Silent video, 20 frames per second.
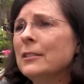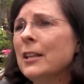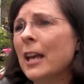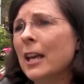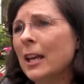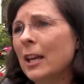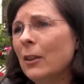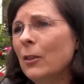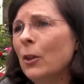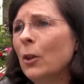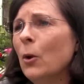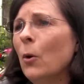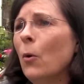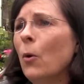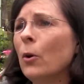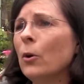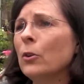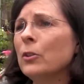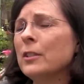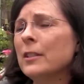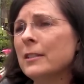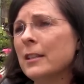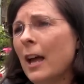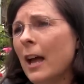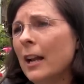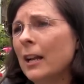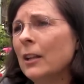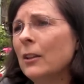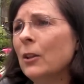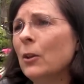taking the order,
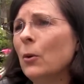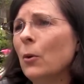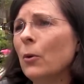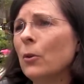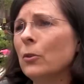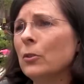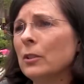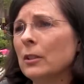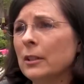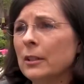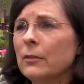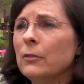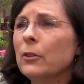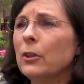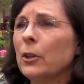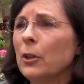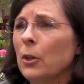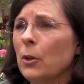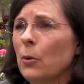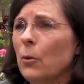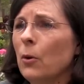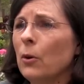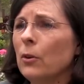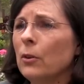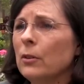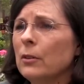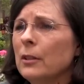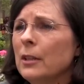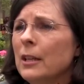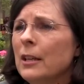designing the order, delivering the
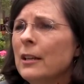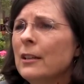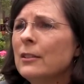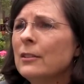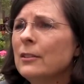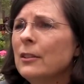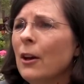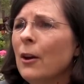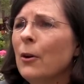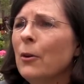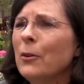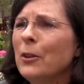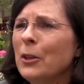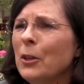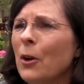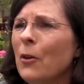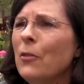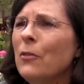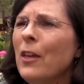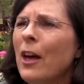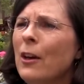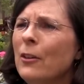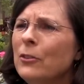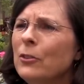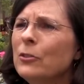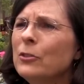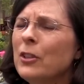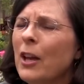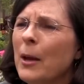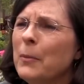order. So, you know,
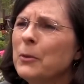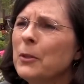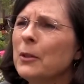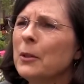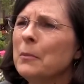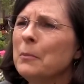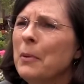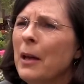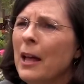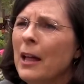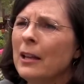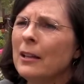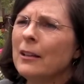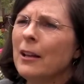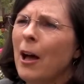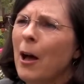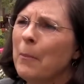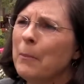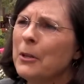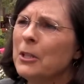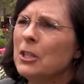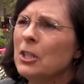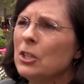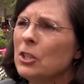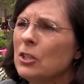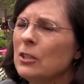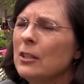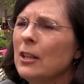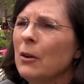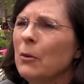those are types of comp-
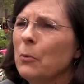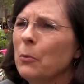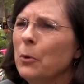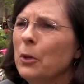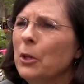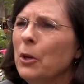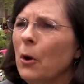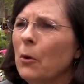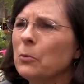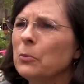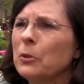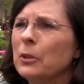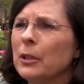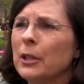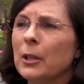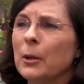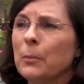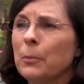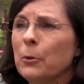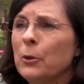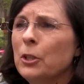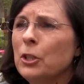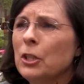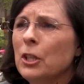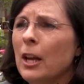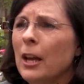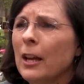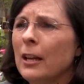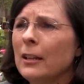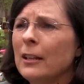competition that we don't really
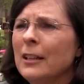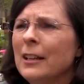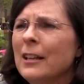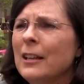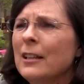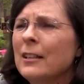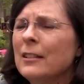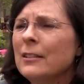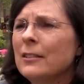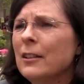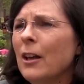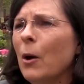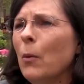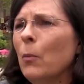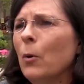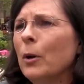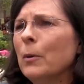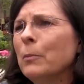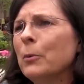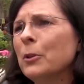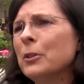appreciate. Someone